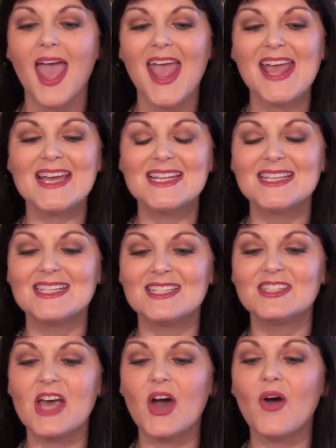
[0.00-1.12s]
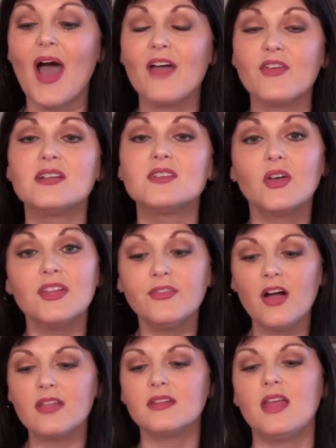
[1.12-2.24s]
And so I've totally
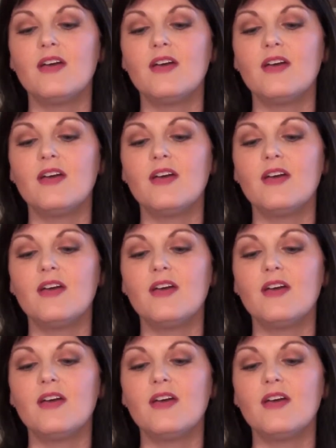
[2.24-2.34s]
fallen